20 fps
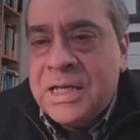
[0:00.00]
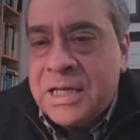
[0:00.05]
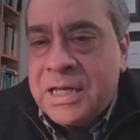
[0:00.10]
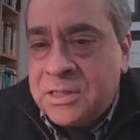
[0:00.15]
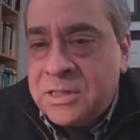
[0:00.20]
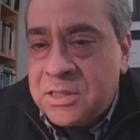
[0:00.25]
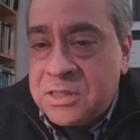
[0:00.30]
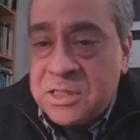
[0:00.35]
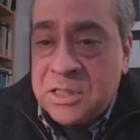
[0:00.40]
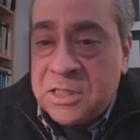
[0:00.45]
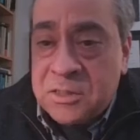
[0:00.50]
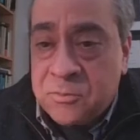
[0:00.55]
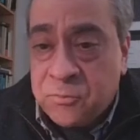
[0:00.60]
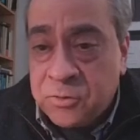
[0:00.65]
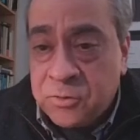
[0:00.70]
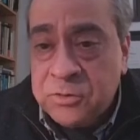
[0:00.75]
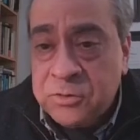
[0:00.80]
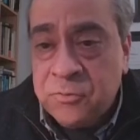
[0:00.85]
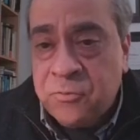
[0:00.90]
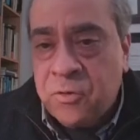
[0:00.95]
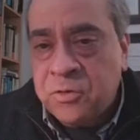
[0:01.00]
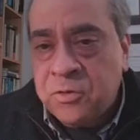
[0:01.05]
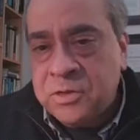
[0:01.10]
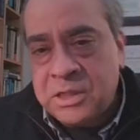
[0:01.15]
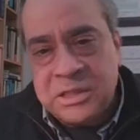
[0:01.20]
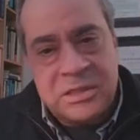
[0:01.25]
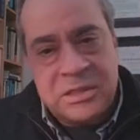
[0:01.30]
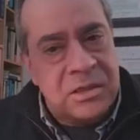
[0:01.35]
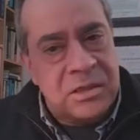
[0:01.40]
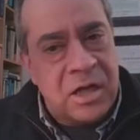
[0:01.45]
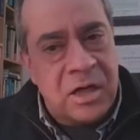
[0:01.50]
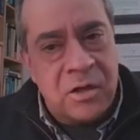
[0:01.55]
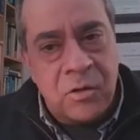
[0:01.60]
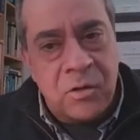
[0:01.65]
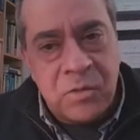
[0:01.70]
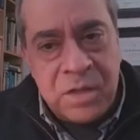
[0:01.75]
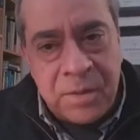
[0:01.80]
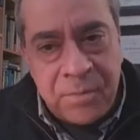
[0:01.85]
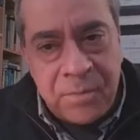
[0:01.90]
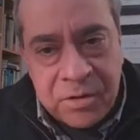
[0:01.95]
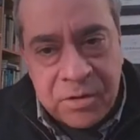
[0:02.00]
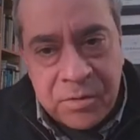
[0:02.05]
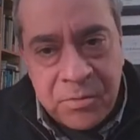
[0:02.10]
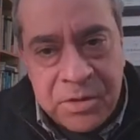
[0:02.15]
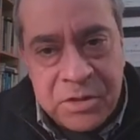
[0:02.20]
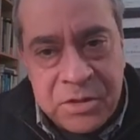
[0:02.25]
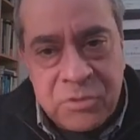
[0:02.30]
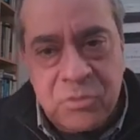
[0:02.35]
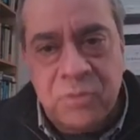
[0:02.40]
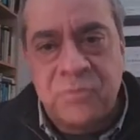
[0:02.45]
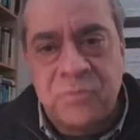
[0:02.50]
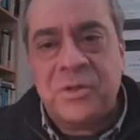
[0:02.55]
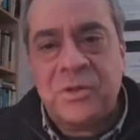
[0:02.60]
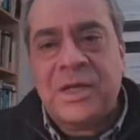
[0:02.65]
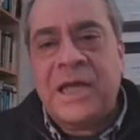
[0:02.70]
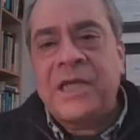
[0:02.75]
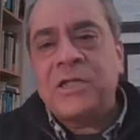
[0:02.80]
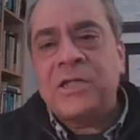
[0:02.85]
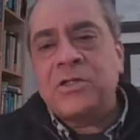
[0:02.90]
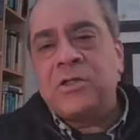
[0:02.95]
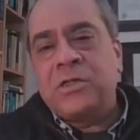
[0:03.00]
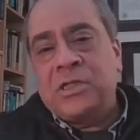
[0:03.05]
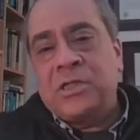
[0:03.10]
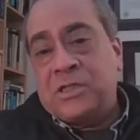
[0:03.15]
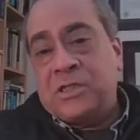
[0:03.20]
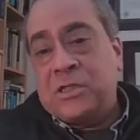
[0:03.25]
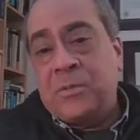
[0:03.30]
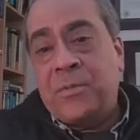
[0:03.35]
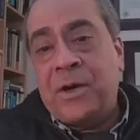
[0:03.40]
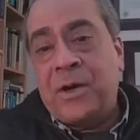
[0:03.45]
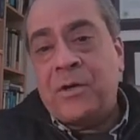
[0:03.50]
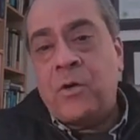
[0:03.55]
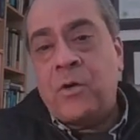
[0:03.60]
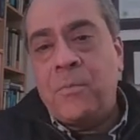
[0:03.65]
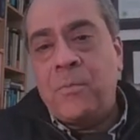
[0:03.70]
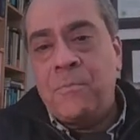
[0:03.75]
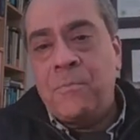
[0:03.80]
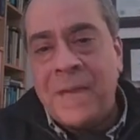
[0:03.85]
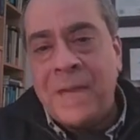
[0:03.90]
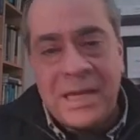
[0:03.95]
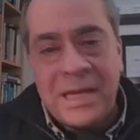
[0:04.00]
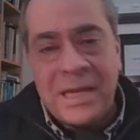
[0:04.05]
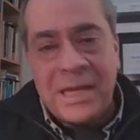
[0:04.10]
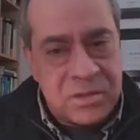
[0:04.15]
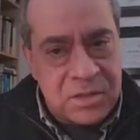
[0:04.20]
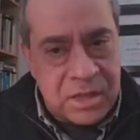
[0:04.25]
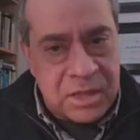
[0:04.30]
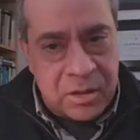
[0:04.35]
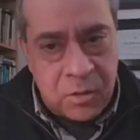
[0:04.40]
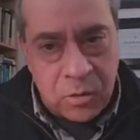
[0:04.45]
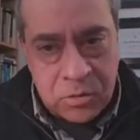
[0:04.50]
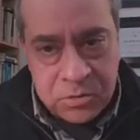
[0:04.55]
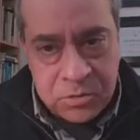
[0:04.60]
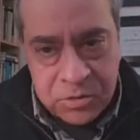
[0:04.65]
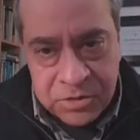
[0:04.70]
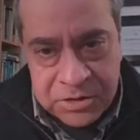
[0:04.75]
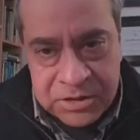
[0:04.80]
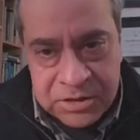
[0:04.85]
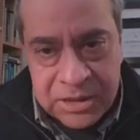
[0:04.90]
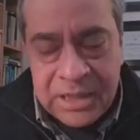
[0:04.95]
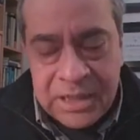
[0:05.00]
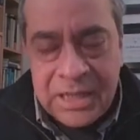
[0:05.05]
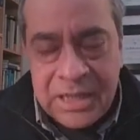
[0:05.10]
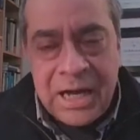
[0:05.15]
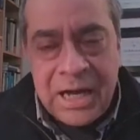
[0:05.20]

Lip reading: In the sense, first of all, that is not only about the Ministry of Education, this is about many stakeholders,